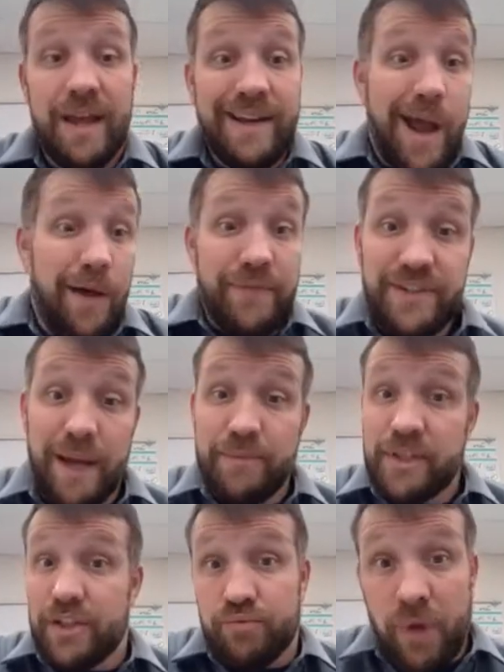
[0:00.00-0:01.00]
Now, if this
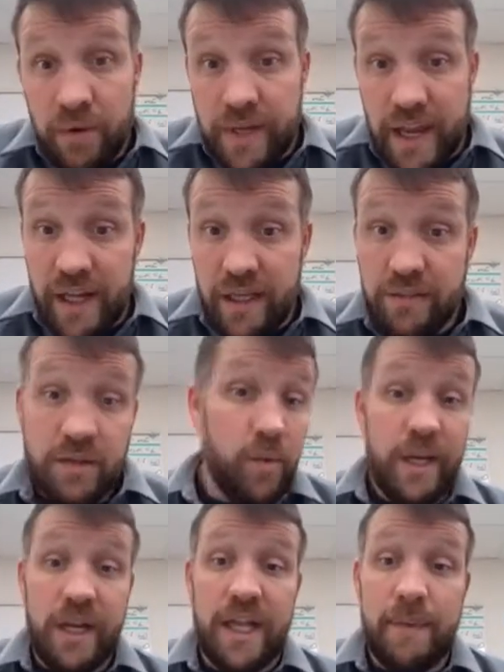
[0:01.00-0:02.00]
object is rotating,
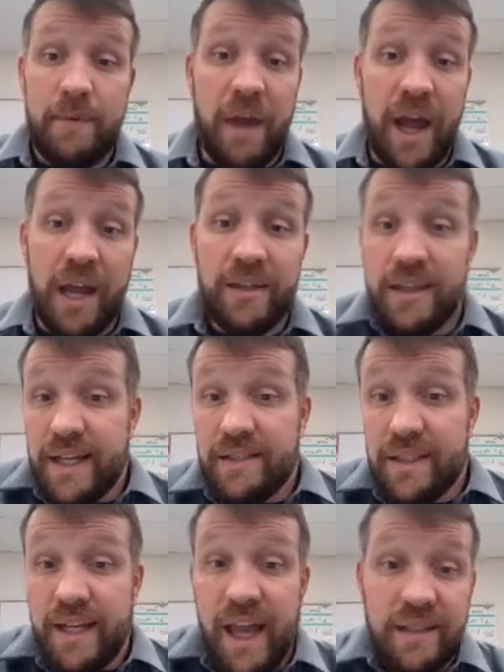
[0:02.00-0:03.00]
we need to keep in mind that that's
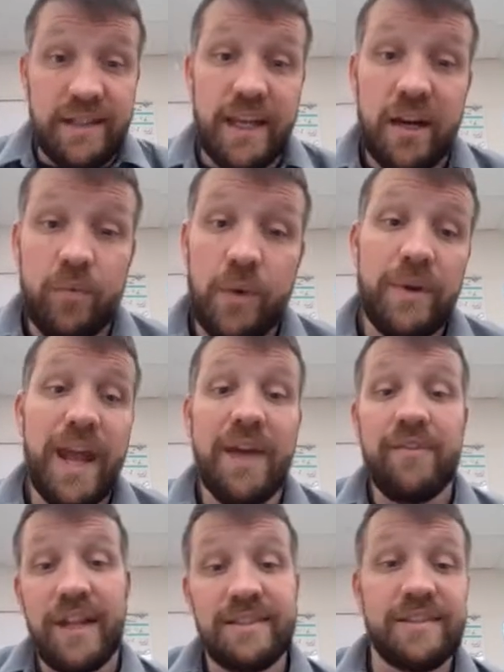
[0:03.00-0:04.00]
the case here, and we would have
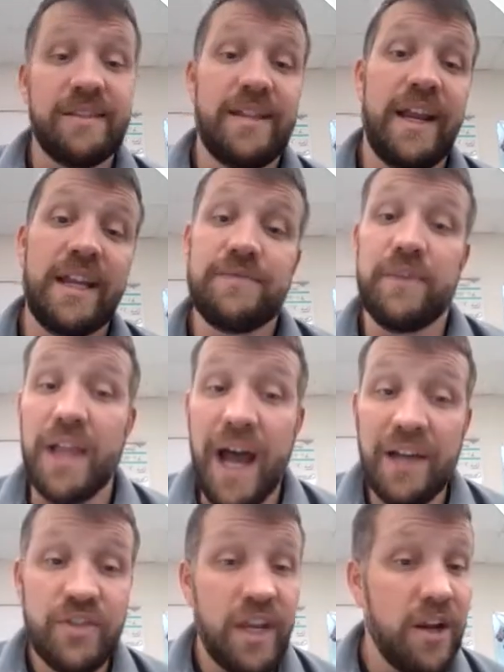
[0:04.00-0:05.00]
an instantaneous
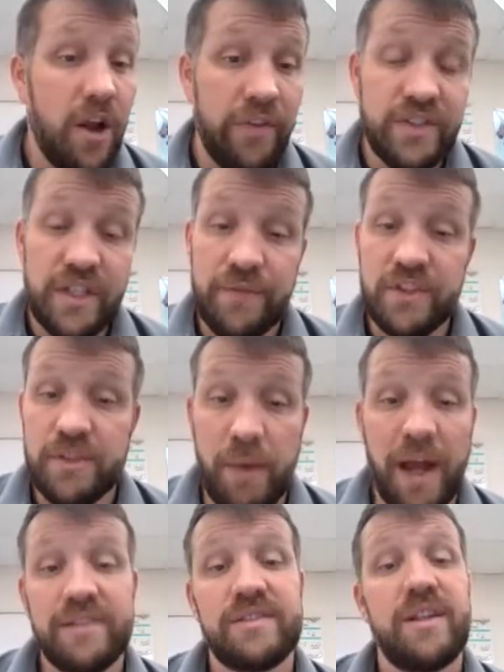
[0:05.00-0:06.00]
velocity at all these different
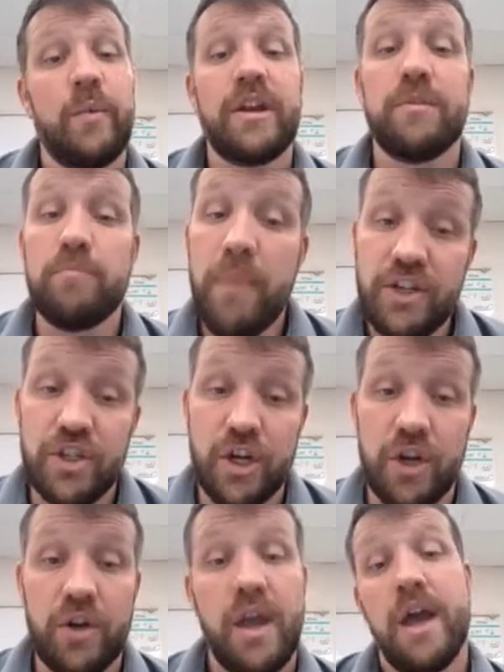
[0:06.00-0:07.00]
spots that we could
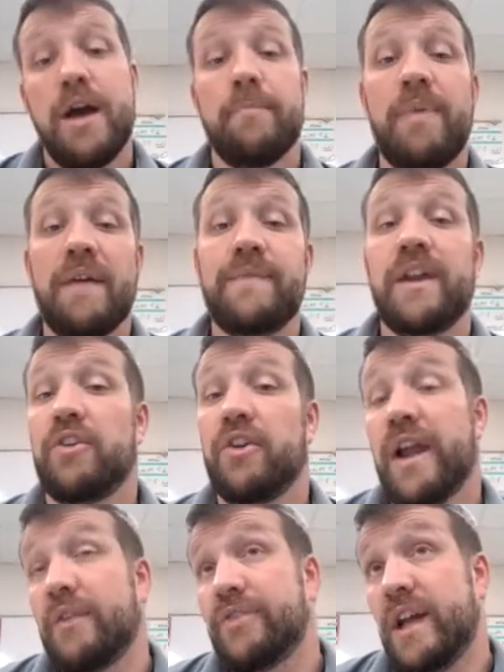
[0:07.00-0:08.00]
measure by figuring
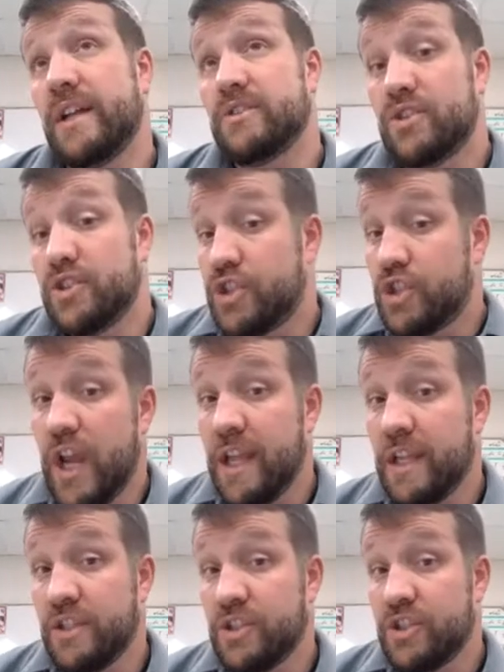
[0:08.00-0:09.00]
out that
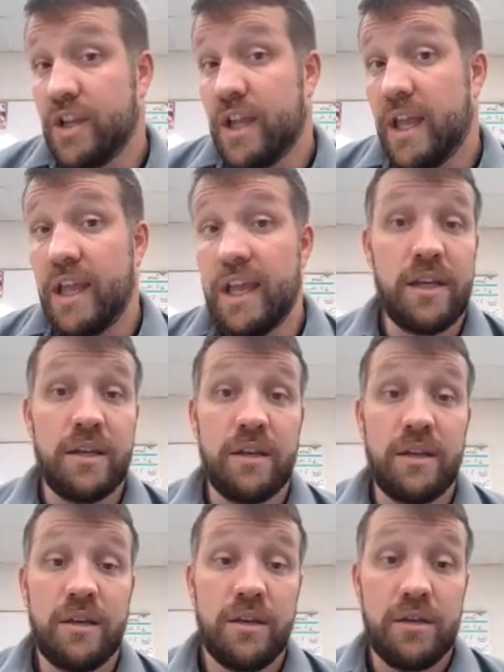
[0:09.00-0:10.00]
change
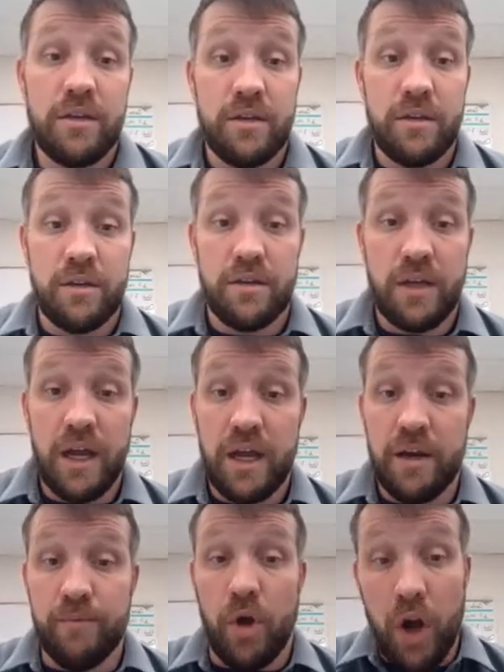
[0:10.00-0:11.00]
in
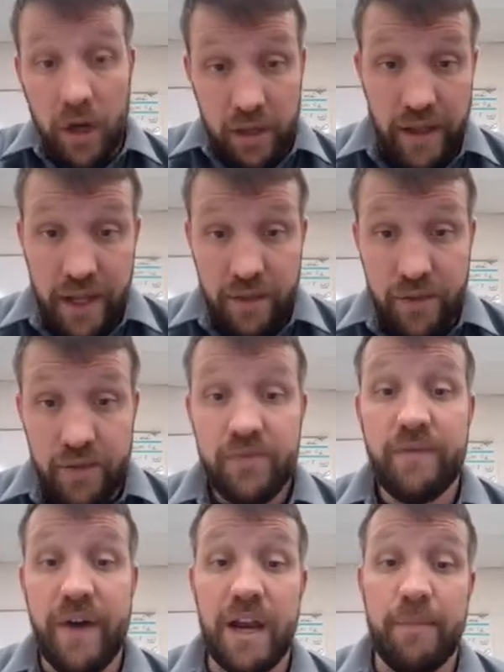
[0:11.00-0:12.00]
arc length
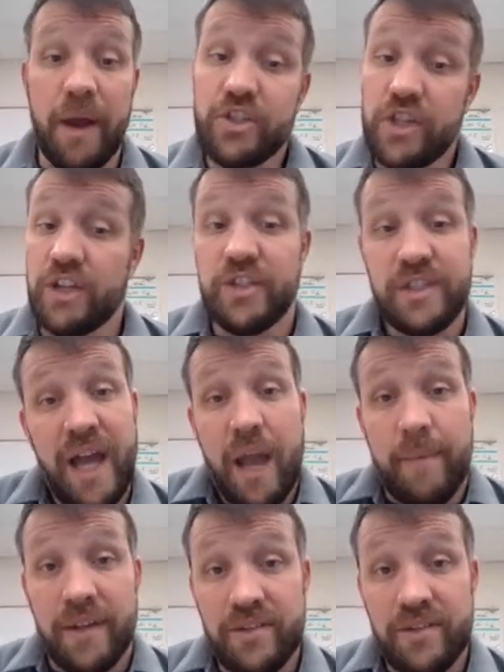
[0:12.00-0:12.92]
divided by change in time as